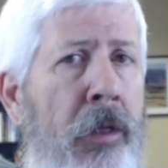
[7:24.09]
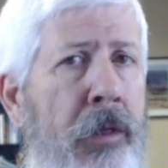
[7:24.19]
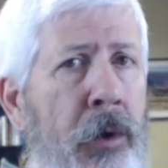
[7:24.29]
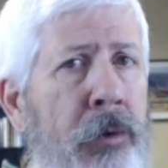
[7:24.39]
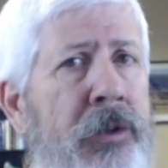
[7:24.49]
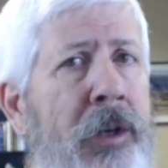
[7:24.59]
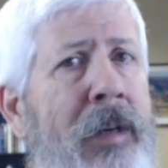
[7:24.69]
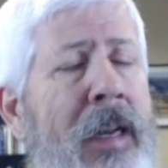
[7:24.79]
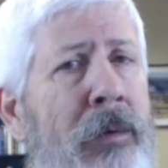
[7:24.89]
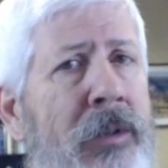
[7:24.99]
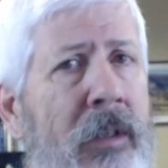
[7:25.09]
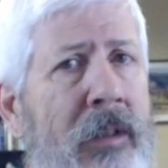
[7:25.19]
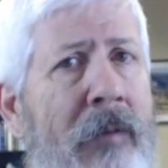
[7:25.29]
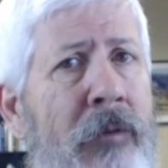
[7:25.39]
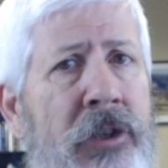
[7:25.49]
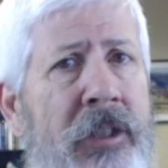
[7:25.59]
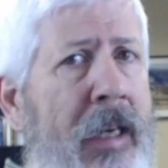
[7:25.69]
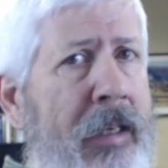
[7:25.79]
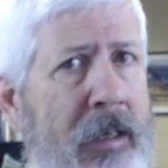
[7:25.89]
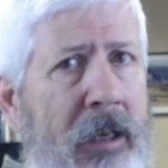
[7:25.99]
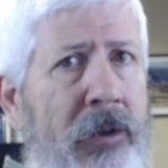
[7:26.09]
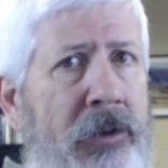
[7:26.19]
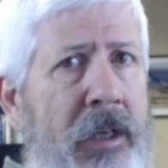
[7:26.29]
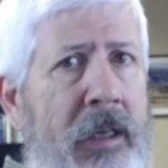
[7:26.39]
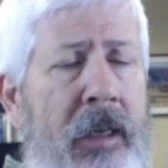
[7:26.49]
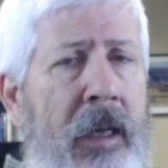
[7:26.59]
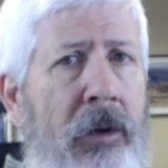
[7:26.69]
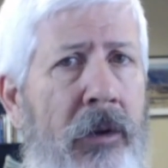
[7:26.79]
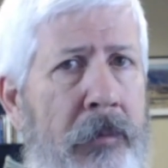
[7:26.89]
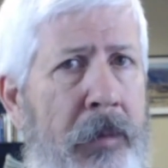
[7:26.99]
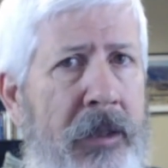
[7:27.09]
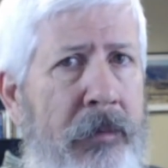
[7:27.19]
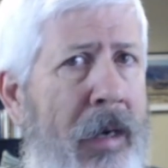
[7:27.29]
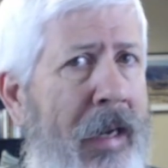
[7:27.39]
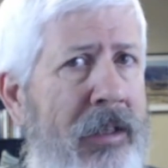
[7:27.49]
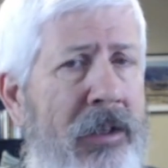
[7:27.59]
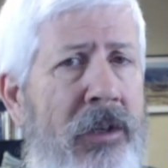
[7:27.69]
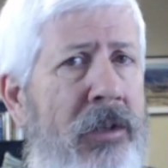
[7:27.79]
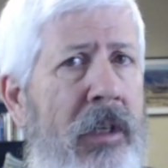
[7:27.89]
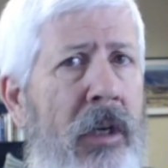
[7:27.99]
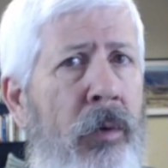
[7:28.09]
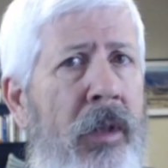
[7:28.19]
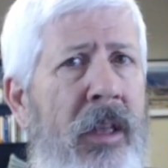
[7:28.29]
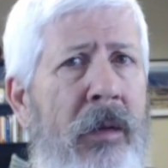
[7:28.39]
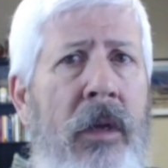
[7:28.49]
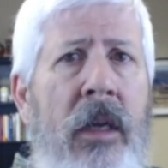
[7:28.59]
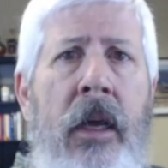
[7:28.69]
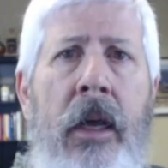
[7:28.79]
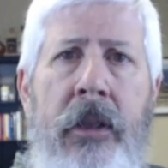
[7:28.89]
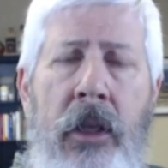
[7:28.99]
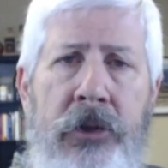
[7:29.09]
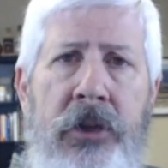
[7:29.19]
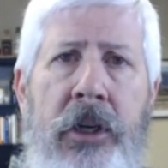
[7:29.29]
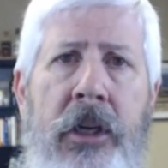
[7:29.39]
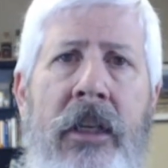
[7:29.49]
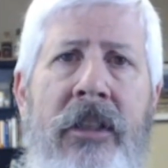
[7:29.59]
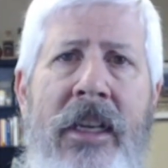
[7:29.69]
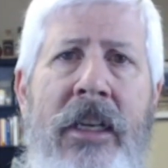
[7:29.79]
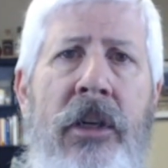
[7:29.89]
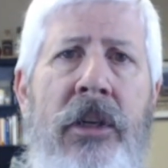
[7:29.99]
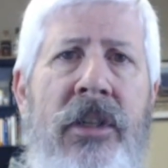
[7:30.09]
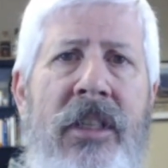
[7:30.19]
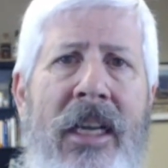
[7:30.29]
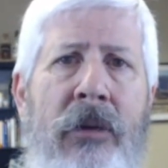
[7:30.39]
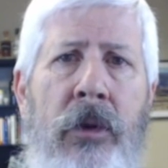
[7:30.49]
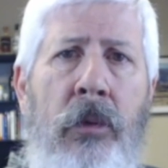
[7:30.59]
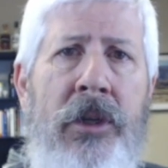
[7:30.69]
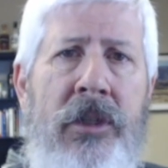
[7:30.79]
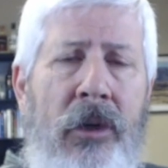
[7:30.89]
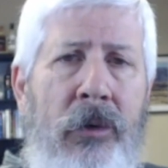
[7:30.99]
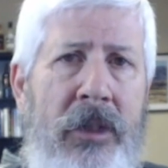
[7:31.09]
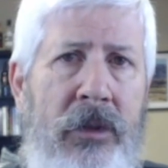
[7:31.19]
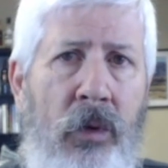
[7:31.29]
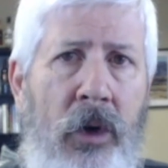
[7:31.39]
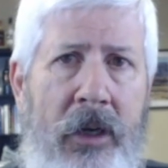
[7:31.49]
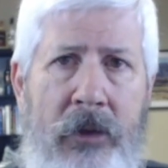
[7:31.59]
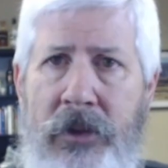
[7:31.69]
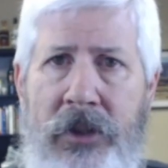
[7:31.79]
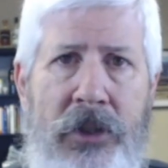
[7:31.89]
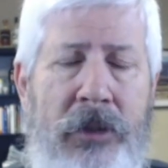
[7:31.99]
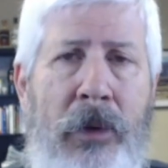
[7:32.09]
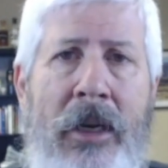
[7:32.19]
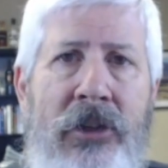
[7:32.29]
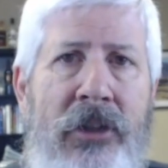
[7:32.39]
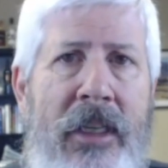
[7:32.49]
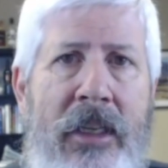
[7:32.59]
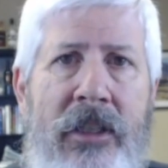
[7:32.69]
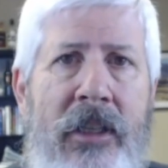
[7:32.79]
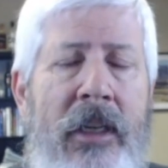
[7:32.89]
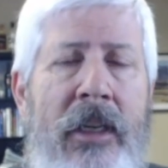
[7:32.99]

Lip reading: Those that are able to leverage technology and all the best practices that go with them, and those that are continue to stick with what's always worked, which is spreadsheets,